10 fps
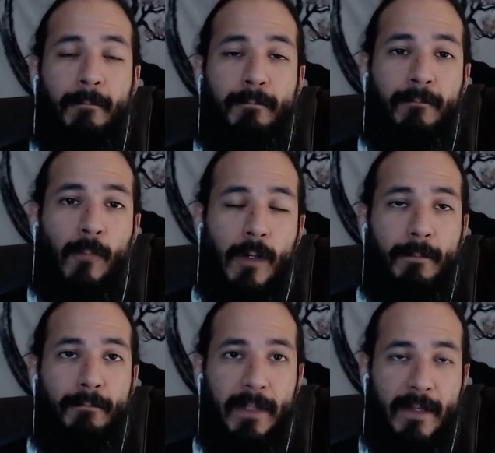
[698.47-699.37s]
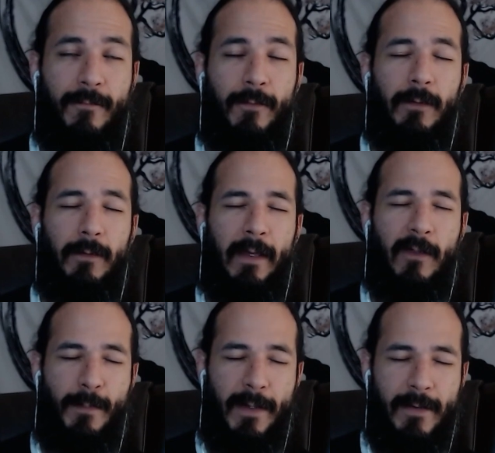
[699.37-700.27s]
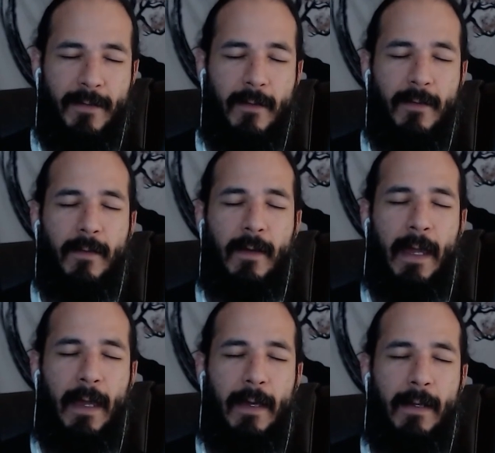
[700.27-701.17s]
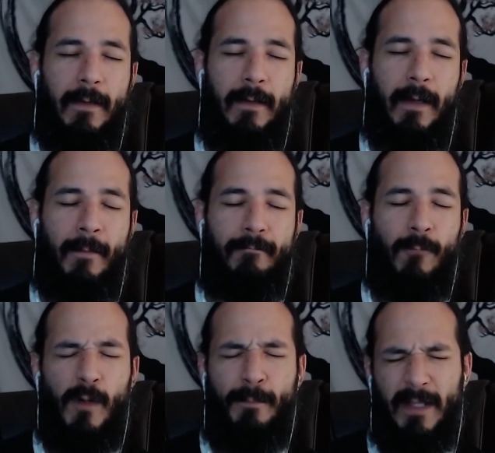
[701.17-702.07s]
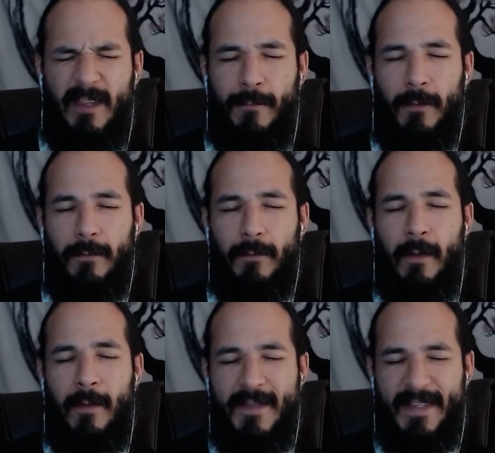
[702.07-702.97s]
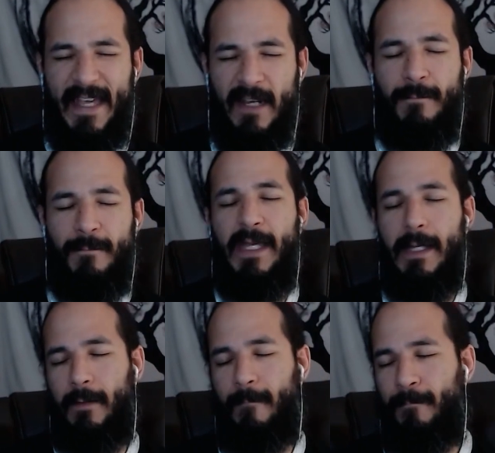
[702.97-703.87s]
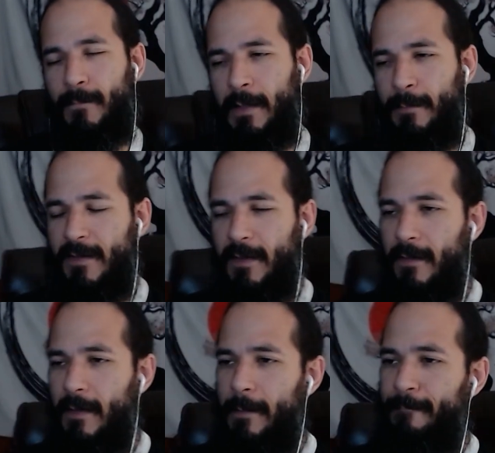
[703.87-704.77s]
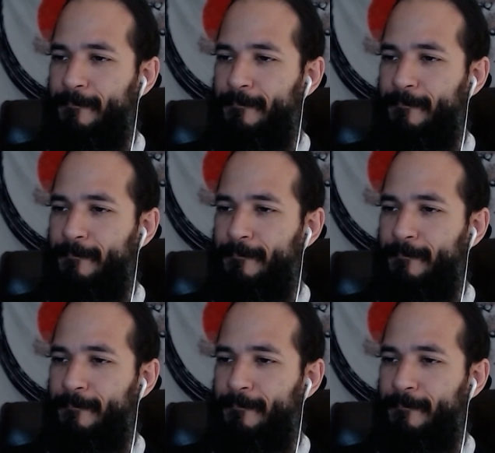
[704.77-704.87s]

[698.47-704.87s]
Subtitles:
more blissful experiences and a more blissful state of being. Let me say that.